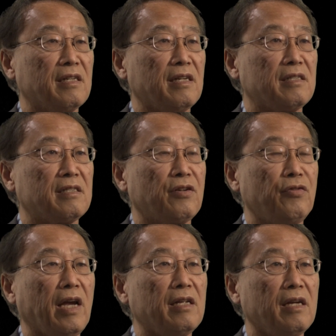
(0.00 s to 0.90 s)
it's
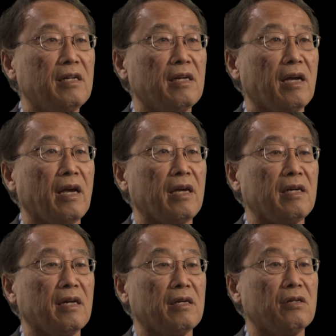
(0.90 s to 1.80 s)
creating
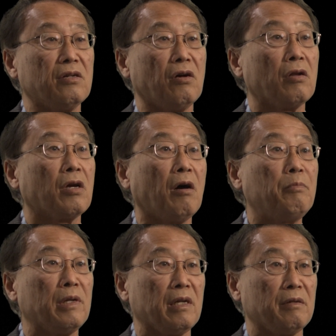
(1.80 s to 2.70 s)
a
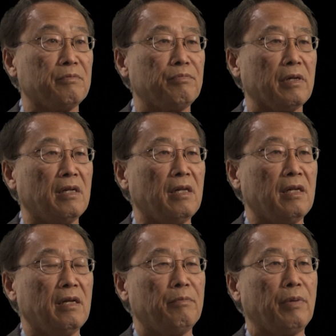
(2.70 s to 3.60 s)
oligopoly, but
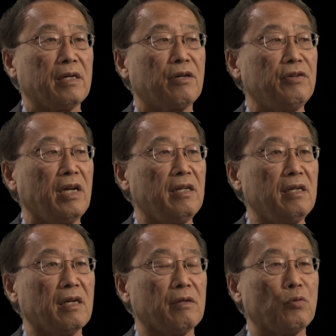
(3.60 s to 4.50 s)
by
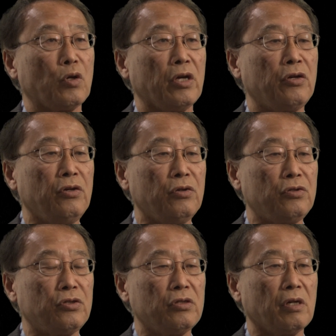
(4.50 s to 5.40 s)
creating a
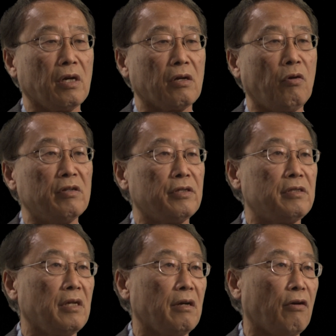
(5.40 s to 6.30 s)
huge
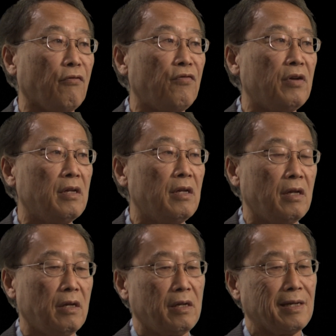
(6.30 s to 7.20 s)
quantity of
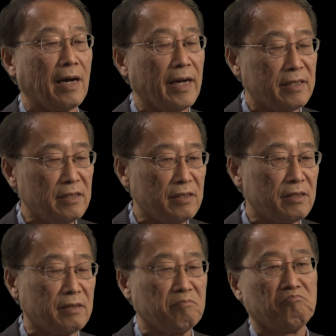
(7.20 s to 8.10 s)

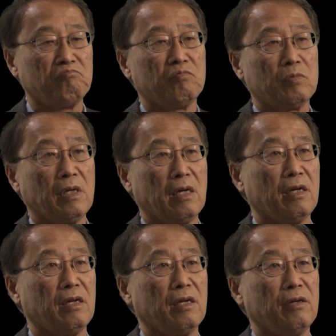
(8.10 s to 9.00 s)
guidance,
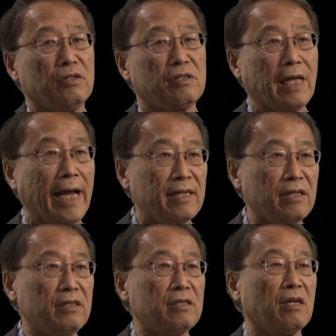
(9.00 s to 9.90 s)

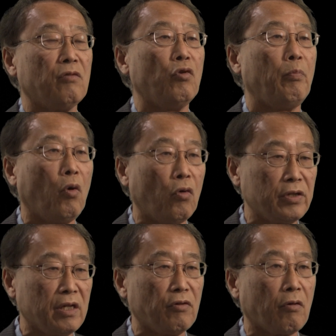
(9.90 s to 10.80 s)
standards,
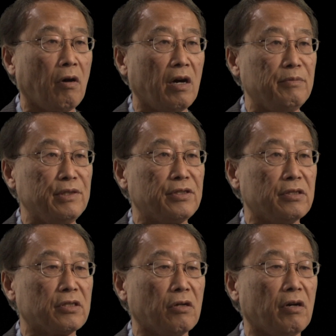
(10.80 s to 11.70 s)
reporting requirements,
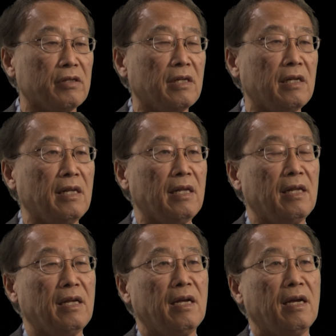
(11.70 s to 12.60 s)
and so on,
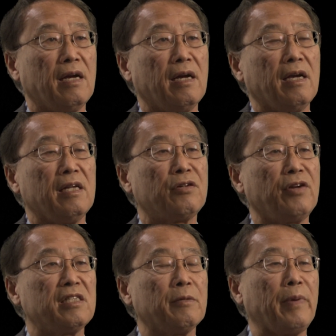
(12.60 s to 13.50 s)
it
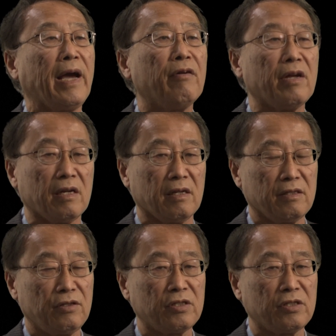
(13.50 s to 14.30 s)
creates a barrier to